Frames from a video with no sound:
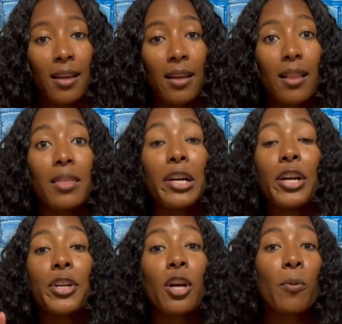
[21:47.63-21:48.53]
There
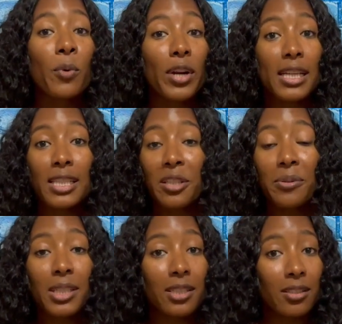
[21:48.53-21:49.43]
are no more
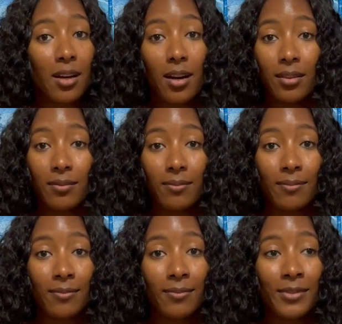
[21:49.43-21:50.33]
excuses, y'all.
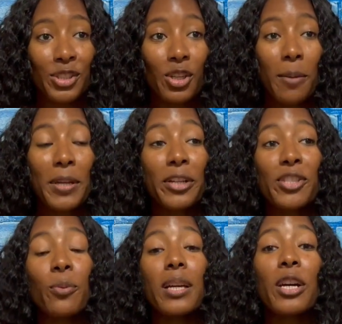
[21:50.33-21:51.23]
So I'm here
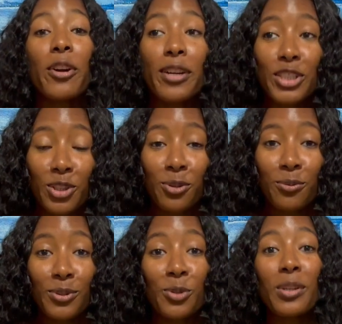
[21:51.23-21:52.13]
to encourage
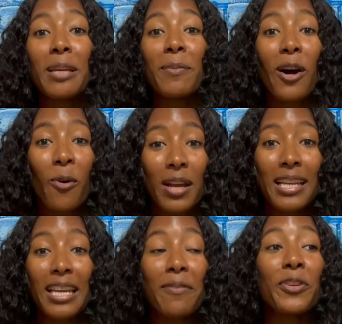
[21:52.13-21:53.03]
you to keep
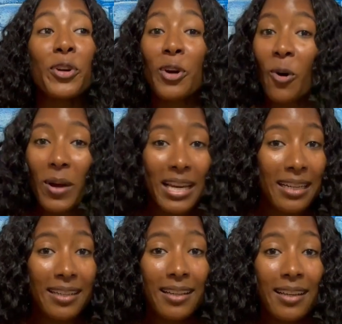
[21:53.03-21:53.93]
going if you're going.
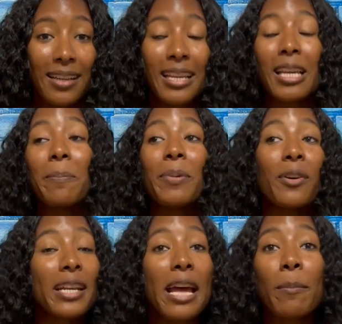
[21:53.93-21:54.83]
Keep
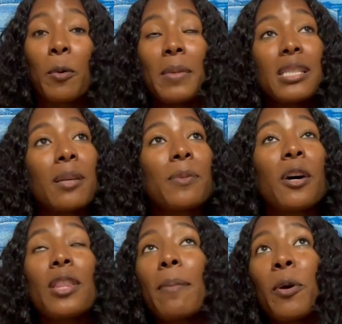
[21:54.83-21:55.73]
building that momentum.
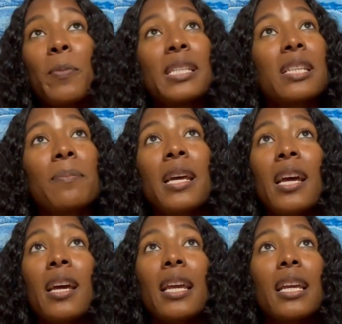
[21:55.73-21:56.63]
Know that momentum.
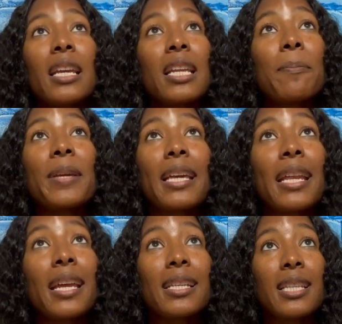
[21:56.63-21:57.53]
In the
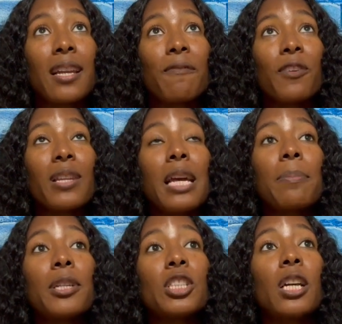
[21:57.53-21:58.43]
beginning, it's going to feel like
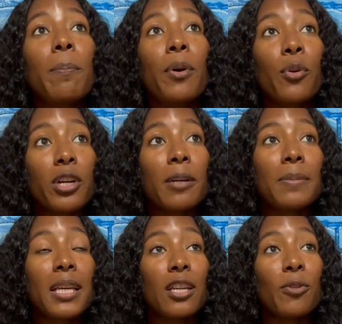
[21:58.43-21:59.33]
pushing a boulder up
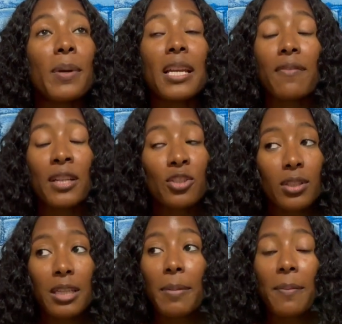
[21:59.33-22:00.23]
the hill, but
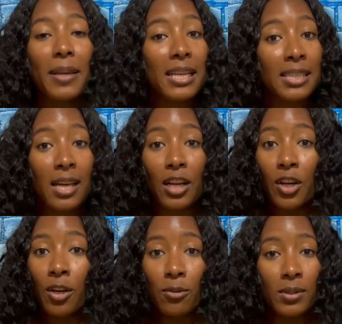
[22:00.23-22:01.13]
eventually, baby, it's going to
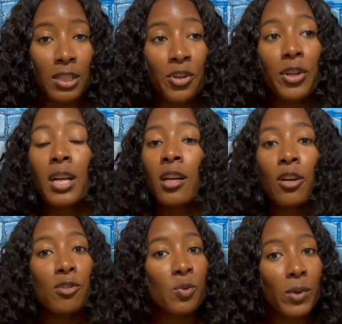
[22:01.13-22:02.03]
coast, and you're going to
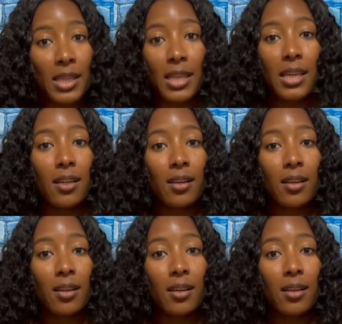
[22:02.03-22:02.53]
coast with it.